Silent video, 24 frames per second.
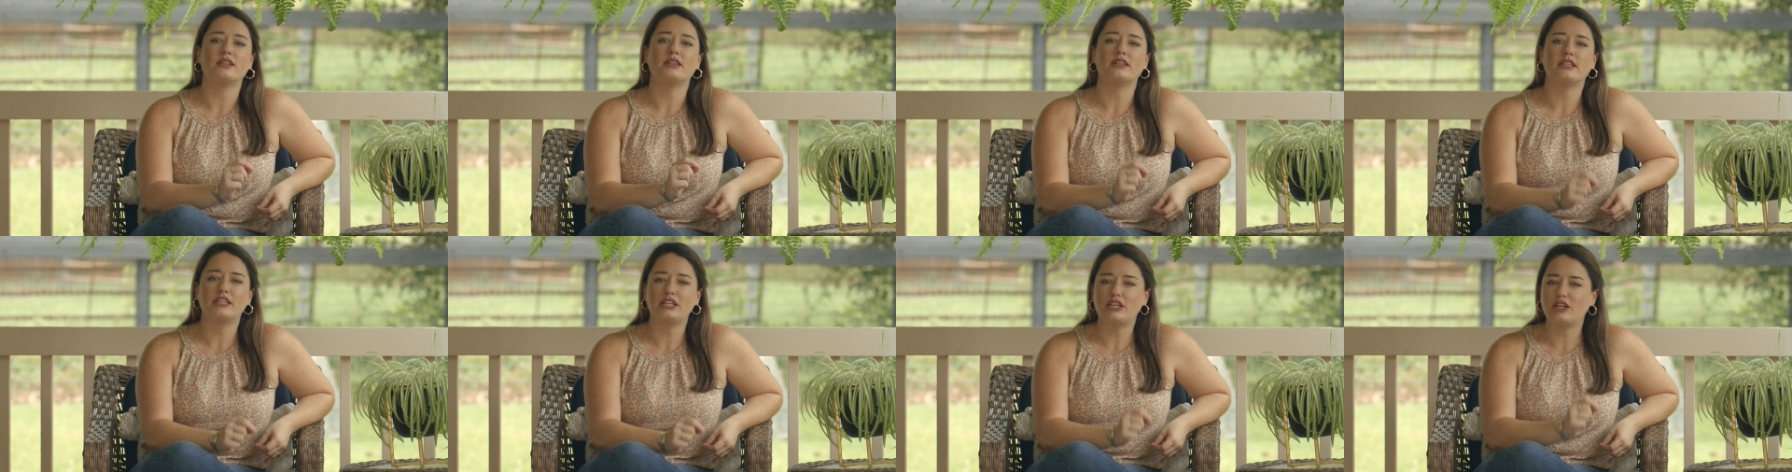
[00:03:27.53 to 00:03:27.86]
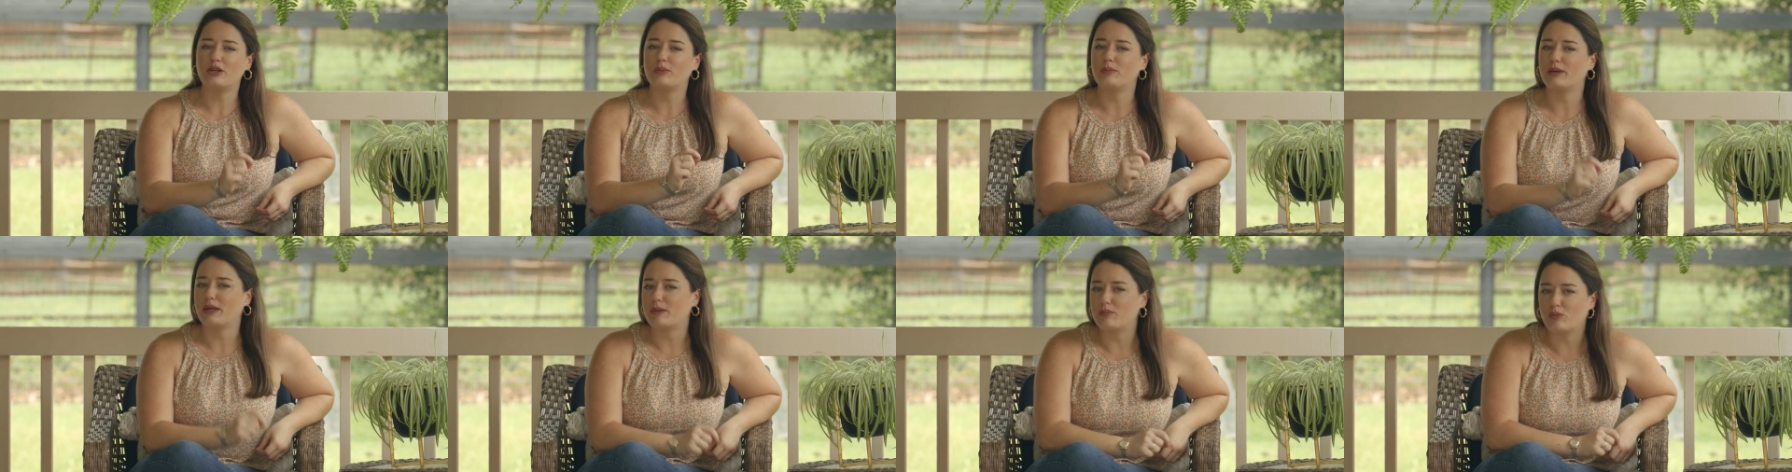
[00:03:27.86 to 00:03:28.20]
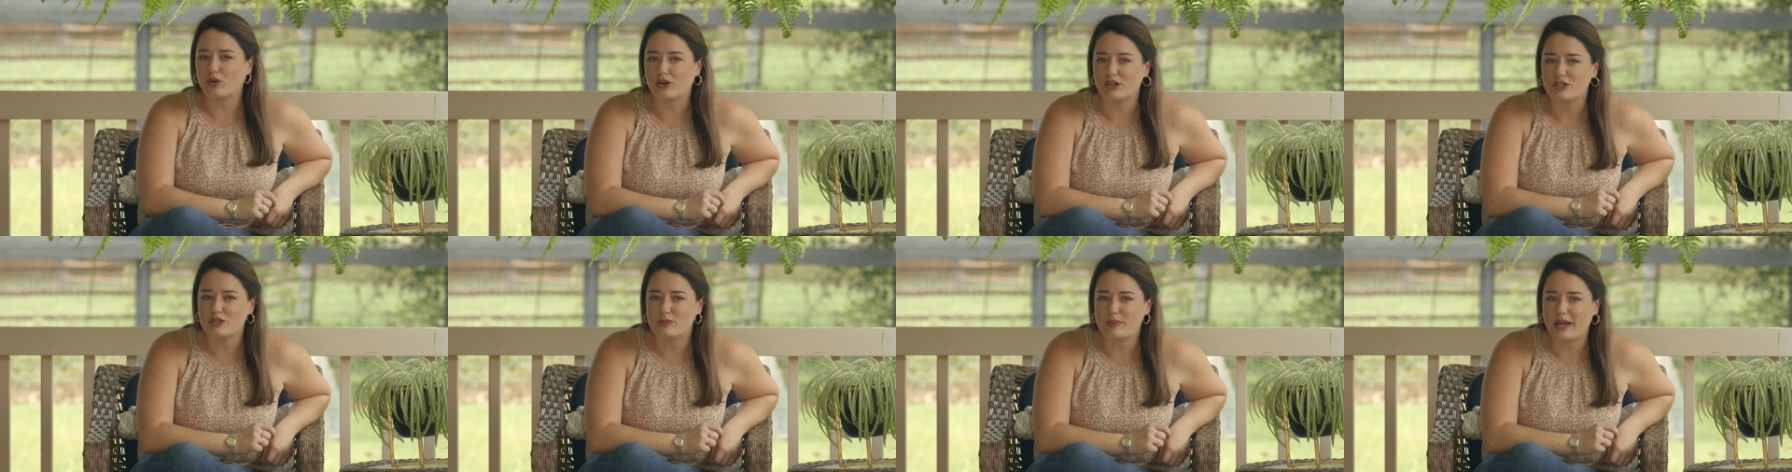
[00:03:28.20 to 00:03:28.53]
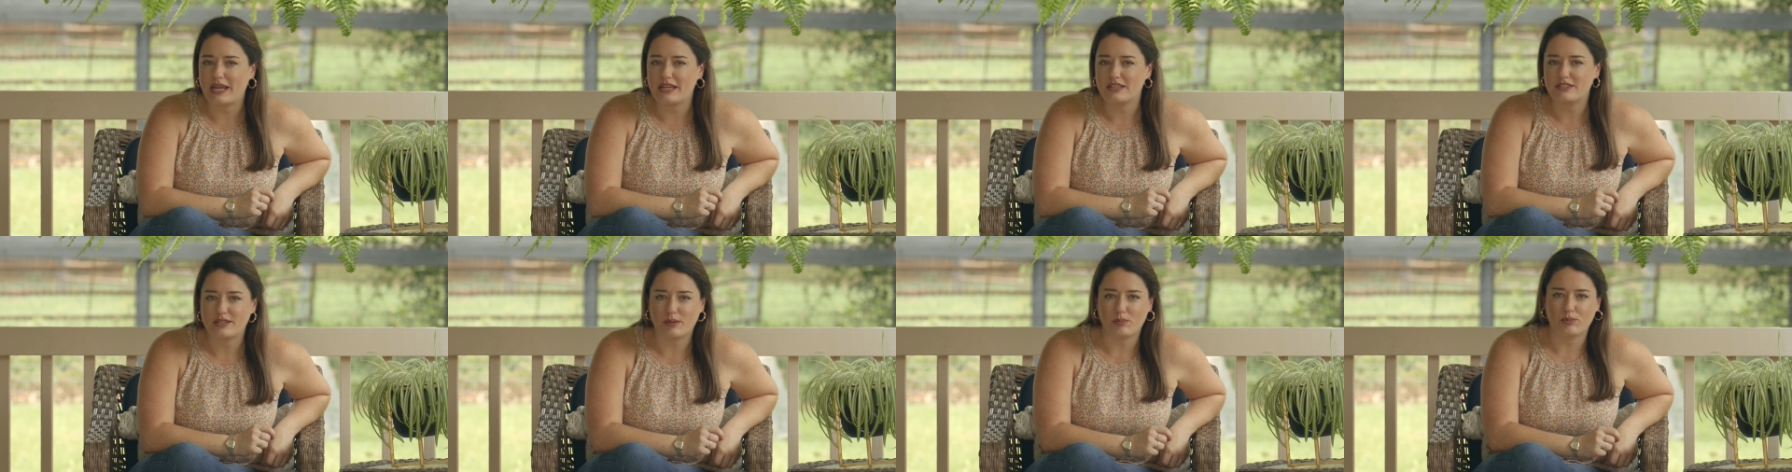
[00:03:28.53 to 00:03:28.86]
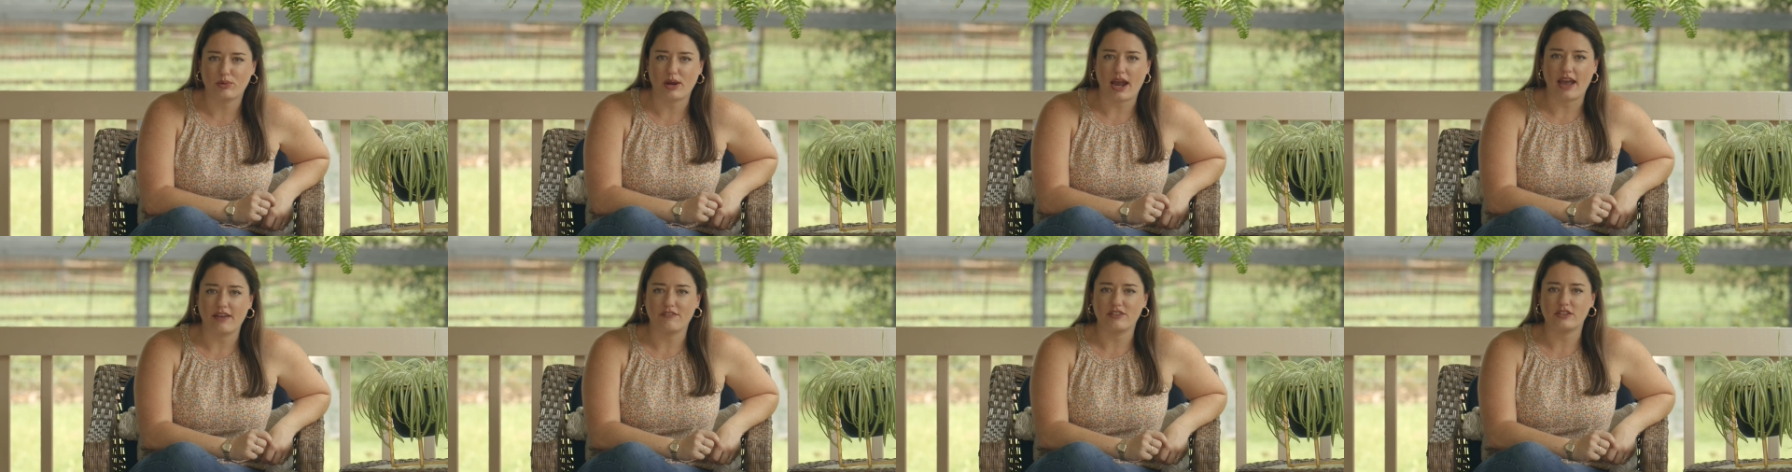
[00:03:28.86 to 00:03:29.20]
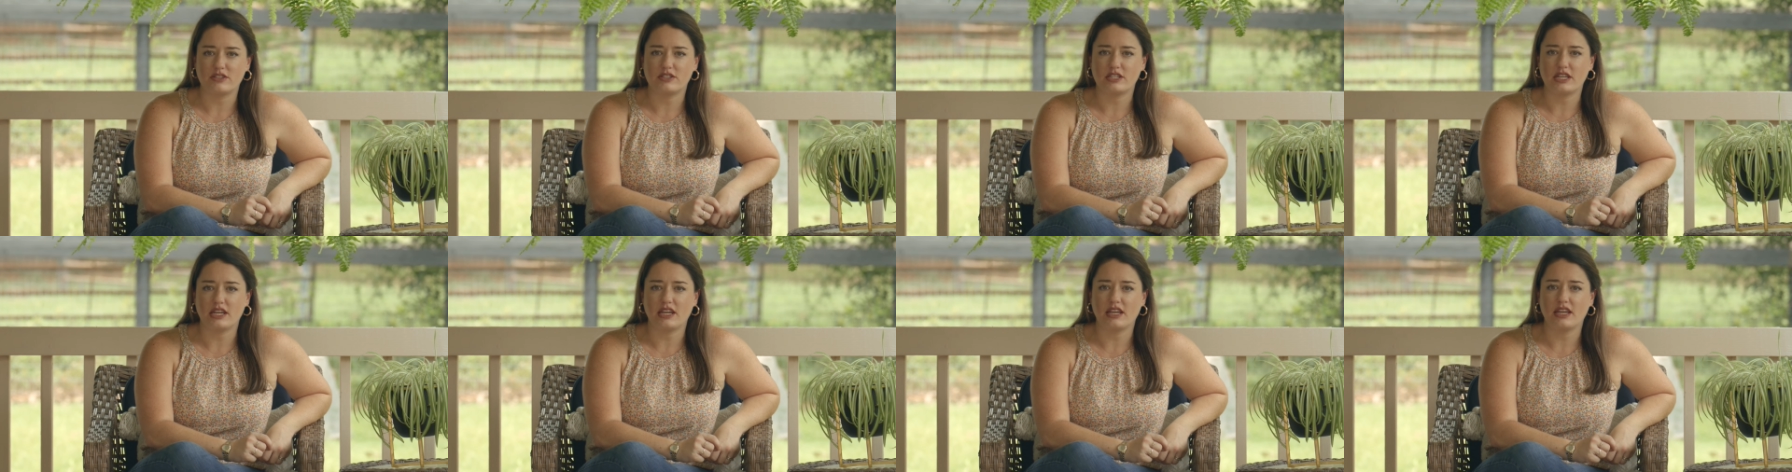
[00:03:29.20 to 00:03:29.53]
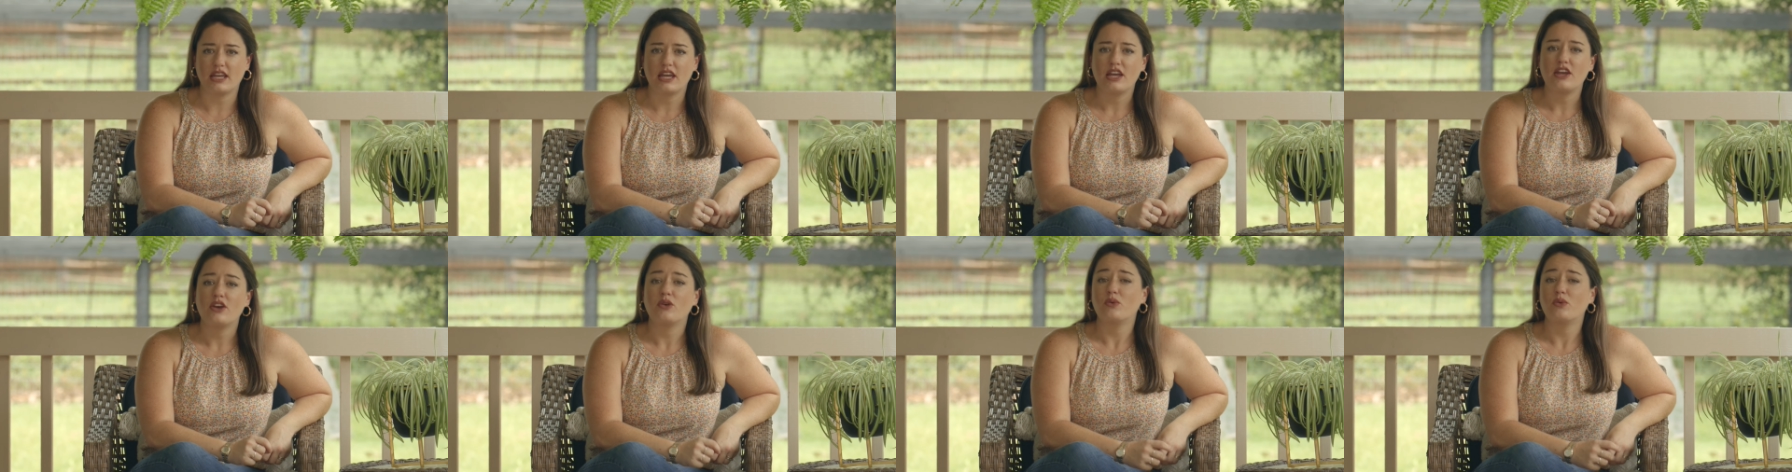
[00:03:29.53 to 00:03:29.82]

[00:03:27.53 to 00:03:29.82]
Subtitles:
little bit more space and privacy,